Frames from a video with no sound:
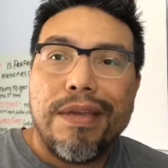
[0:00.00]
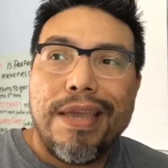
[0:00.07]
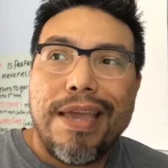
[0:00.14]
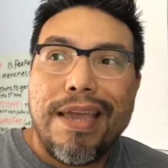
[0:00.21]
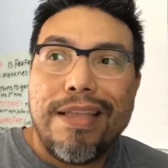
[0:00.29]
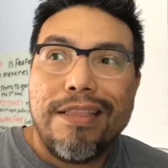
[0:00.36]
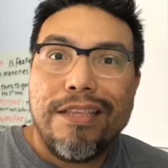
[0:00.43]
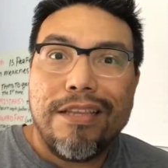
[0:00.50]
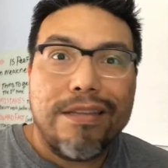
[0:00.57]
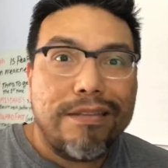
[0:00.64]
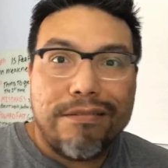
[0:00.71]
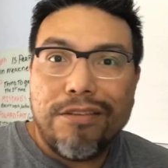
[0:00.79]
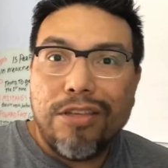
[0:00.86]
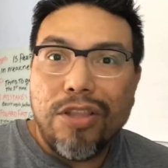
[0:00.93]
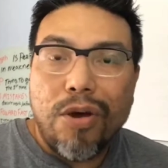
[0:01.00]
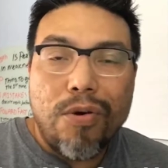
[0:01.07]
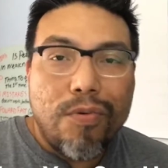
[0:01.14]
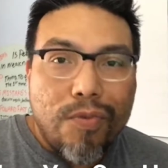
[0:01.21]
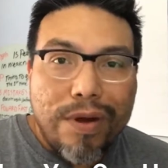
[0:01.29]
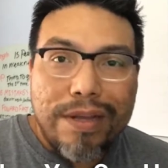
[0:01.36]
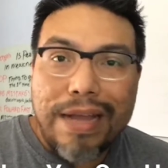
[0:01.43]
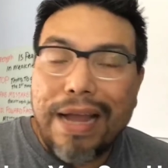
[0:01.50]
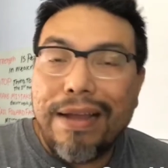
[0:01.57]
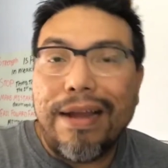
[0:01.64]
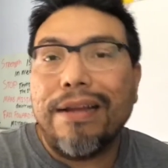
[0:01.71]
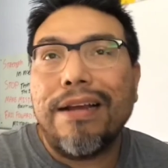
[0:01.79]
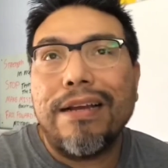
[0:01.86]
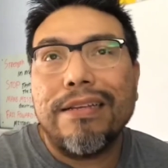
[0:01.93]
And you know what? I,
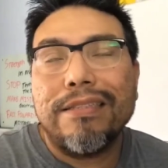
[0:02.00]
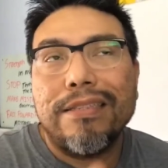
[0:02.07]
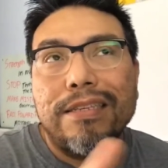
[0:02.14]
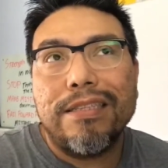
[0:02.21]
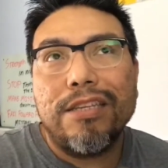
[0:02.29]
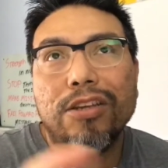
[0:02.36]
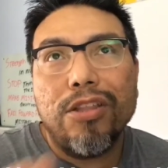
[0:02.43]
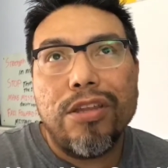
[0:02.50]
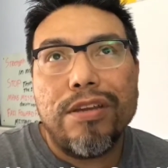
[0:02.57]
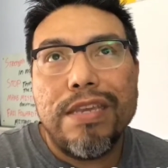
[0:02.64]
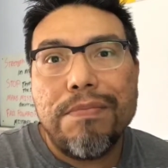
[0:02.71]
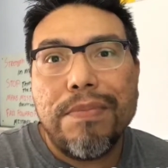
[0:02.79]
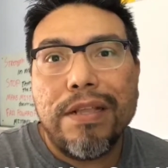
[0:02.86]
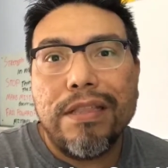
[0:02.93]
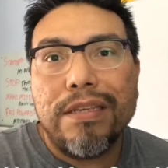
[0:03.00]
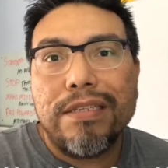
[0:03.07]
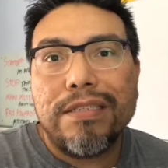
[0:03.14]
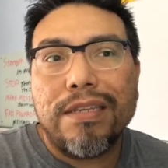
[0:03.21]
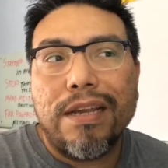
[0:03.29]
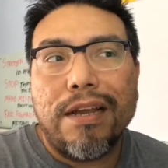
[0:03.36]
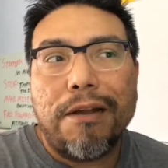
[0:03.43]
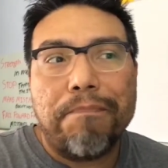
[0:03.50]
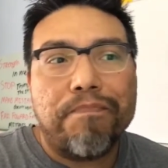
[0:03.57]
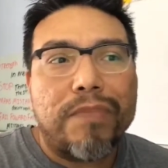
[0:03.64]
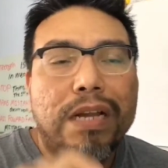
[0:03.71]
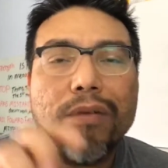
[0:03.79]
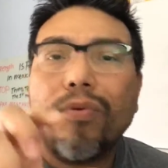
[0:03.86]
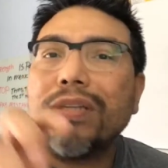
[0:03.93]
I, I, the, the other email is uh,
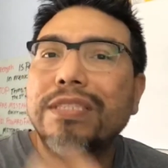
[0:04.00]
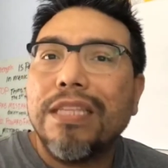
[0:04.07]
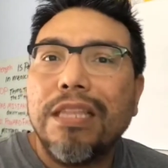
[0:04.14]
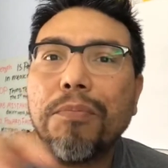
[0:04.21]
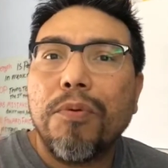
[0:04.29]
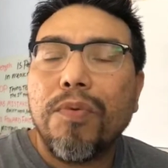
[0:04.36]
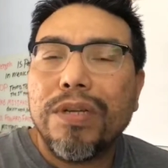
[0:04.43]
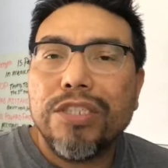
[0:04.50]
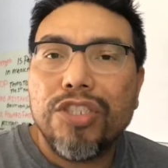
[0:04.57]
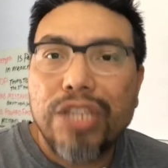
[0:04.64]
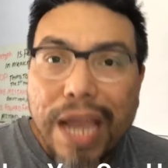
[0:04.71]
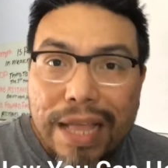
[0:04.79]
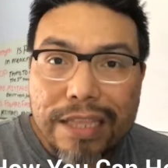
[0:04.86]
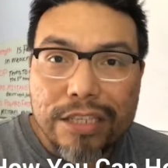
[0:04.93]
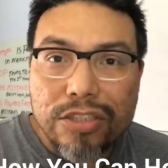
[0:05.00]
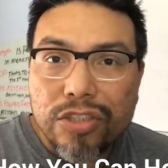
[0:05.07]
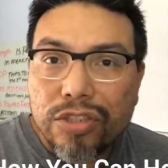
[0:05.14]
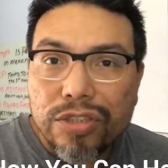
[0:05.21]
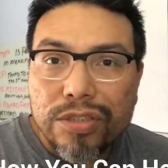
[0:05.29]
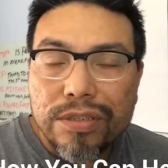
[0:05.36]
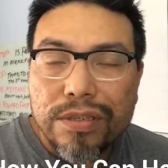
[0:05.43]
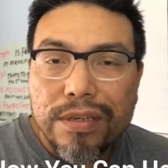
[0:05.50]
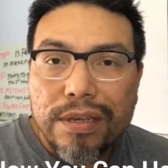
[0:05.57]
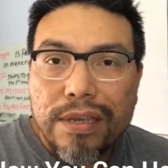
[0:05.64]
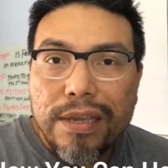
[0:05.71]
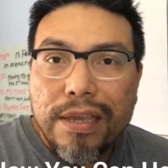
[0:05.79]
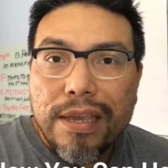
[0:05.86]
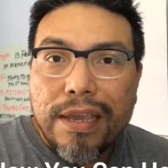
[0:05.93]
what's the number one challenge?
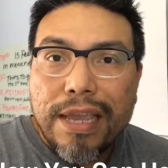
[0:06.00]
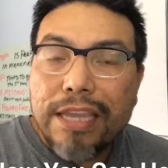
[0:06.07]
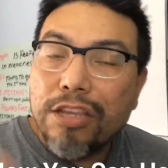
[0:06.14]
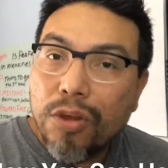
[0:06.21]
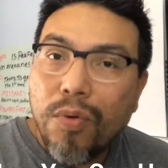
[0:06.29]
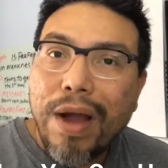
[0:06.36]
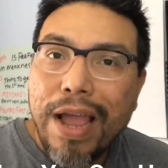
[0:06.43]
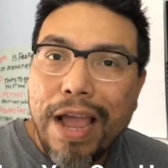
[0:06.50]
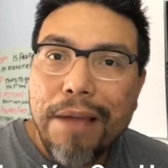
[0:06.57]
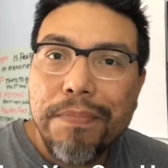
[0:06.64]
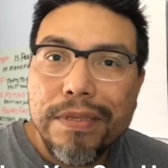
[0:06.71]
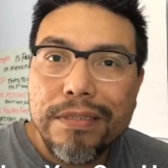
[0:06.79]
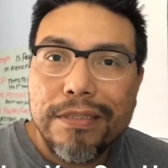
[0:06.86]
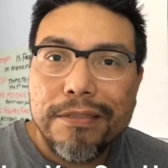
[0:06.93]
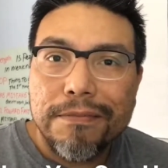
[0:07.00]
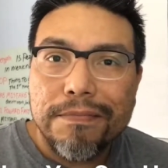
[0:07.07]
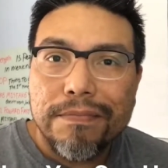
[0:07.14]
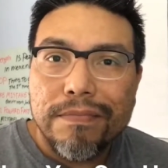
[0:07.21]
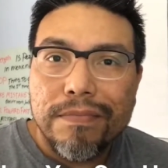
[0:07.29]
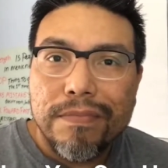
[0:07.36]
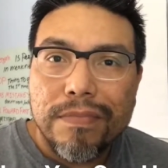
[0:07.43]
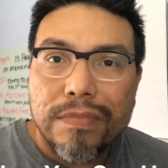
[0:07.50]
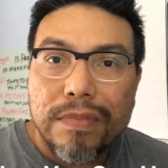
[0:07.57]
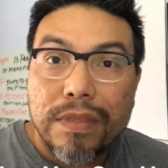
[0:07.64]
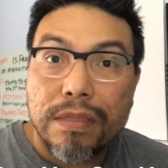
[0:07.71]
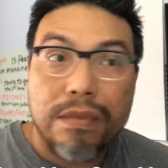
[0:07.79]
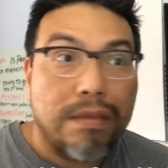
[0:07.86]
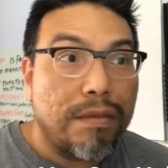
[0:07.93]
And you know what happens?
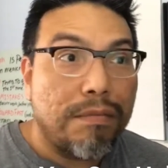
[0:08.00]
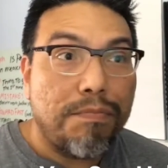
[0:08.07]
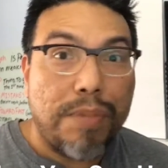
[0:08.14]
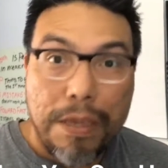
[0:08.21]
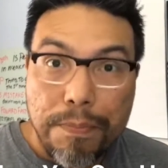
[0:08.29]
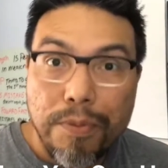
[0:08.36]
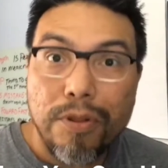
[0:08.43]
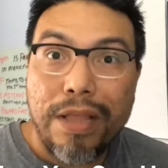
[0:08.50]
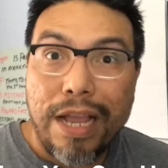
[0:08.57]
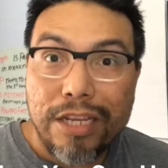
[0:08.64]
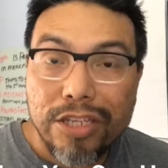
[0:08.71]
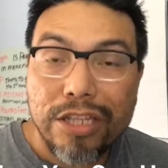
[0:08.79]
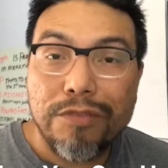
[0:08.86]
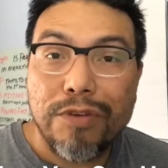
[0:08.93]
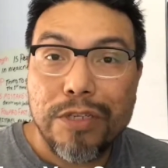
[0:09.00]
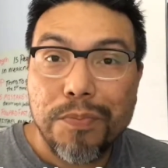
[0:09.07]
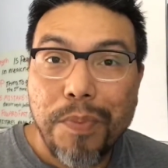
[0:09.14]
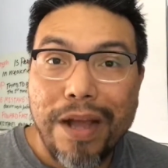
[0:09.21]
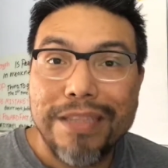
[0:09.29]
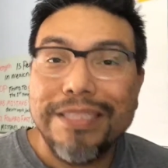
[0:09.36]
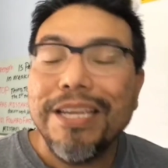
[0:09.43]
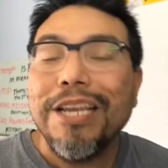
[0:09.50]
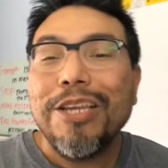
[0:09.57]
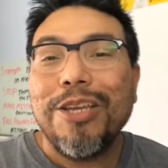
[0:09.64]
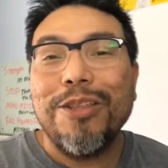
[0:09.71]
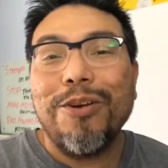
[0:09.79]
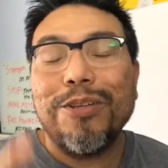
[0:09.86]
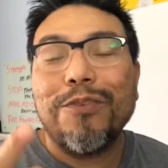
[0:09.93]
People actually respond.
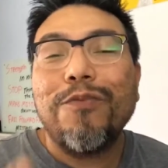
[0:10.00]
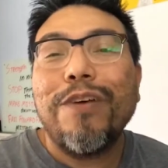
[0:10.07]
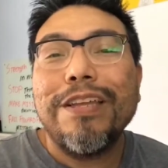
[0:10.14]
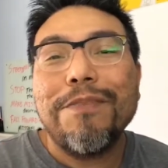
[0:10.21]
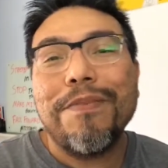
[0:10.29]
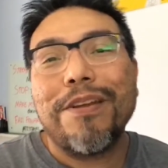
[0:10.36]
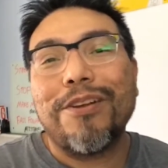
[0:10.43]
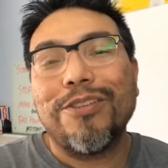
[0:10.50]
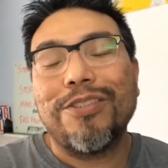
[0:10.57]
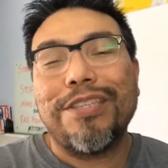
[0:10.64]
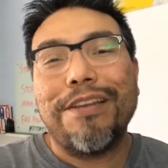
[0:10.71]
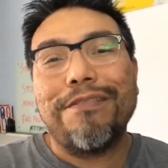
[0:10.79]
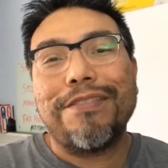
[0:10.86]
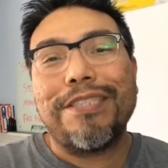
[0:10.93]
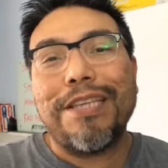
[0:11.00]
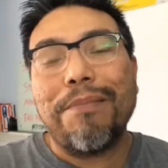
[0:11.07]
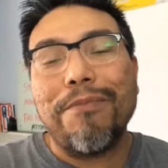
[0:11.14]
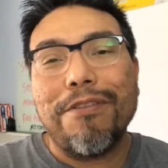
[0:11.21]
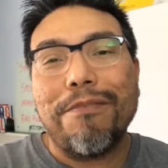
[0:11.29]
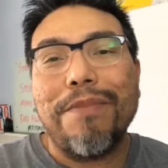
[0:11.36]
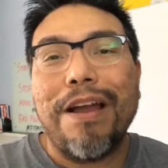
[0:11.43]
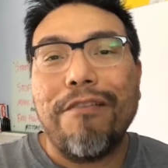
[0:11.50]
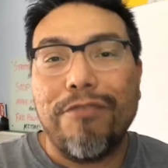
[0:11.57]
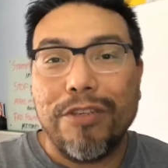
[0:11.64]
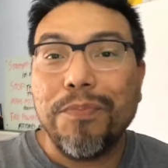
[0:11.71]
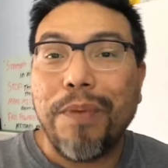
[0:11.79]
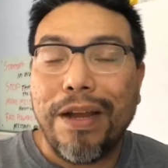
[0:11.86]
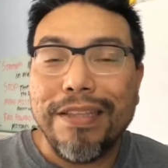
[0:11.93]
You know, it's funny because they some of them have
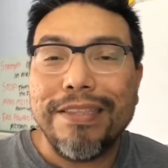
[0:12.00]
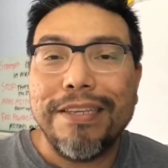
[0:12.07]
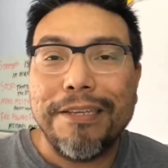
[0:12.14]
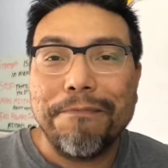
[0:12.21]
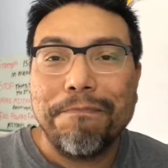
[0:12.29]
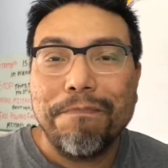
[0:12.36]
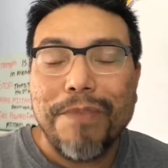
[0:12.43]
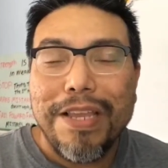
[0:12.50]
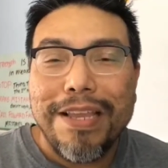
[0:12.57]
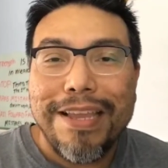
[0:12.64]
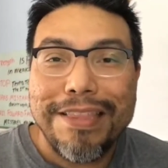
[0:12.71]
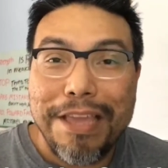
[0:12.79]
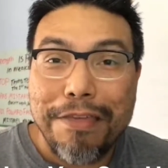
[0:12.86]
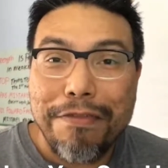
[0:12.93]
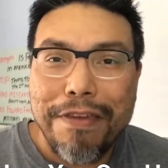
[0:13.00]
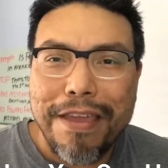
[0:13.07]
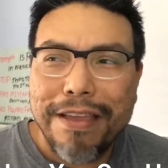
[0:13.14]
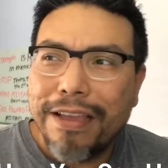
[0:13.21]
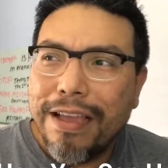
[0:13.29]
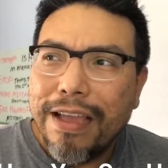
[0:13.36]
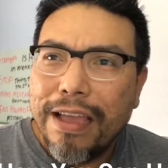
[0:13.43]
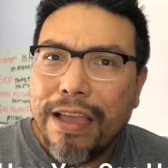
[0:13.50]
responded and they think,